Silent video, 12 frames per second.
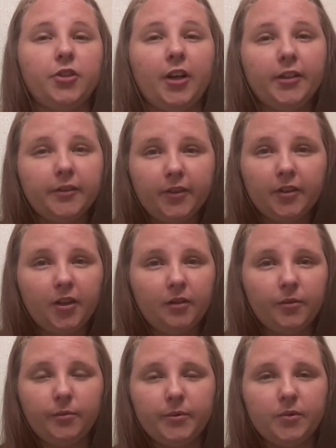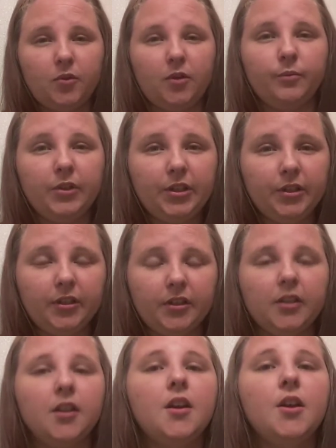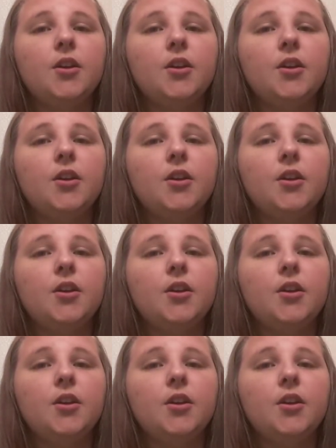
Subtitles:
trying to figure out what was wrong, we couldn't.